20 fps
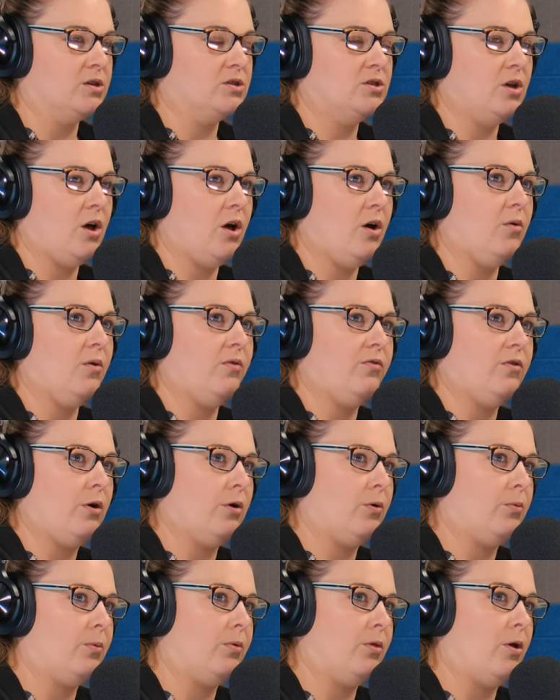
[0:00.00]
So if
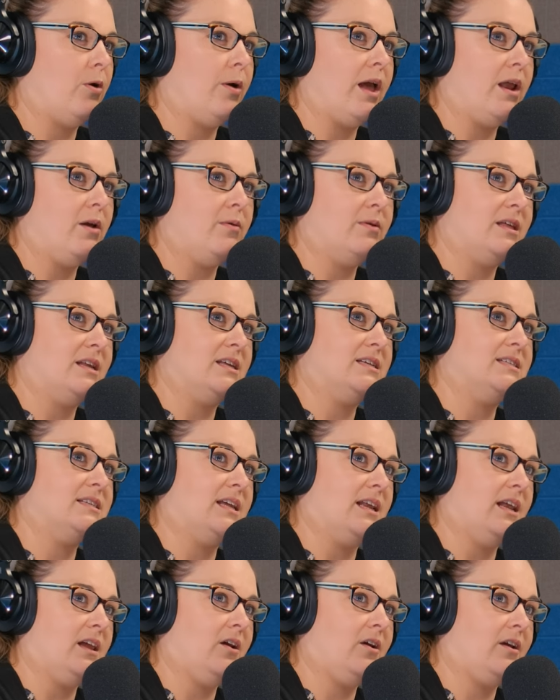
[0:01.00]
you're located within a
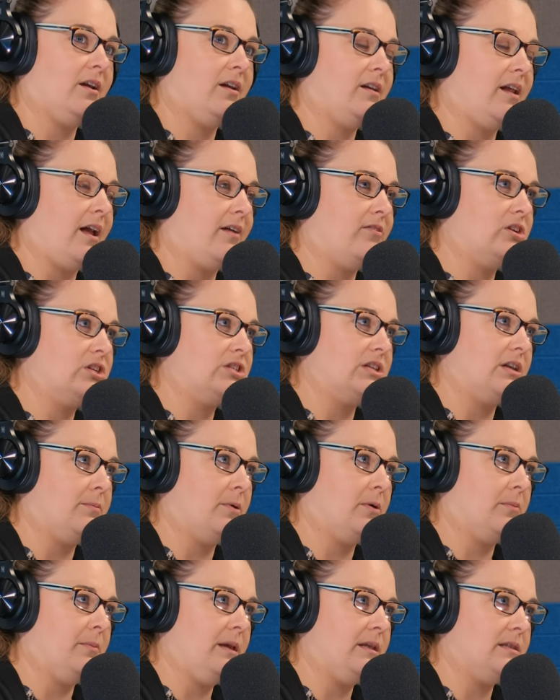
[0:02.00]
city, you're going to need to have your city
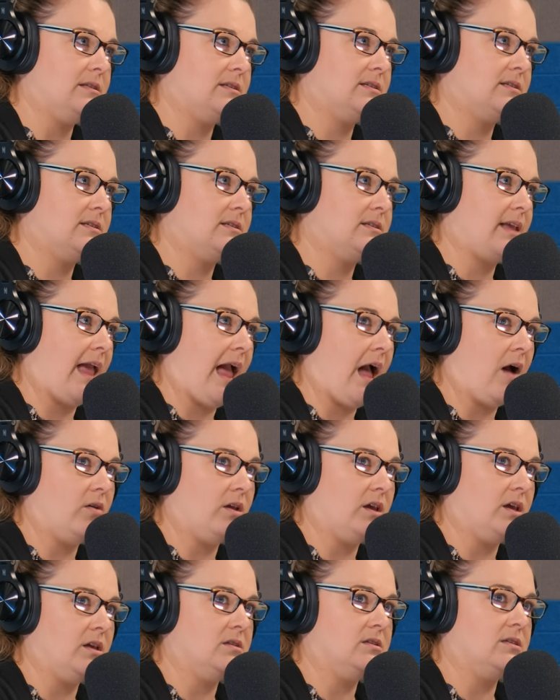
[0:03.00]
permits,
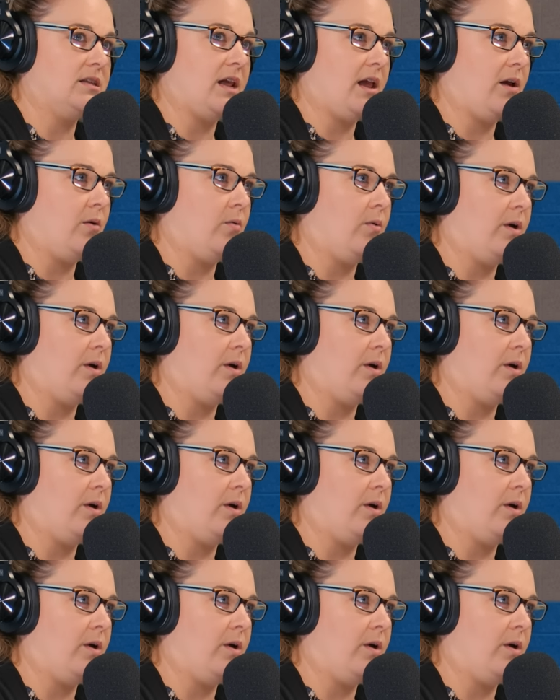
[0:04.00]
county, state,